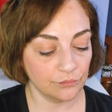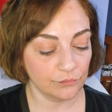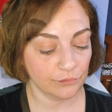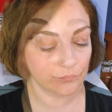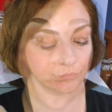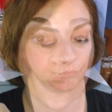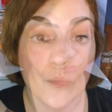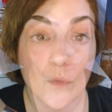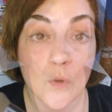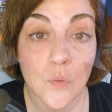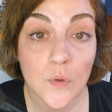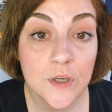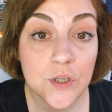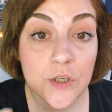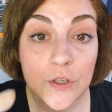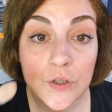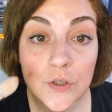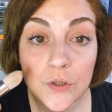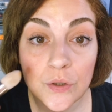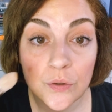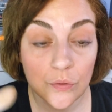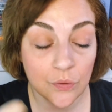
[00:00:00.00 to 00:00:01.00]
I'm going to
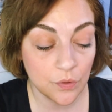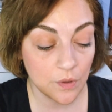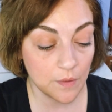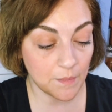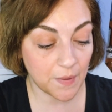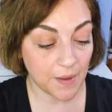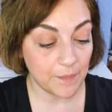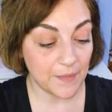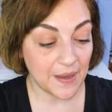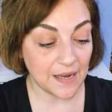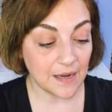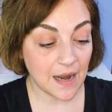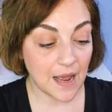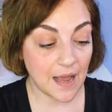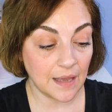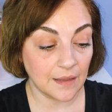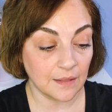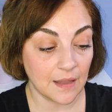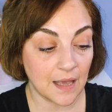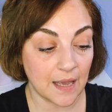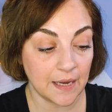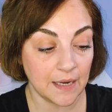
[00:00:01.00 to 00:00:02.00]
do my main
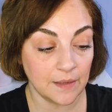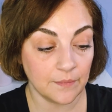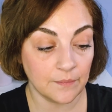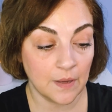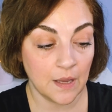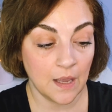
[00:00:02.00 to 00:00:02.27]
highlight.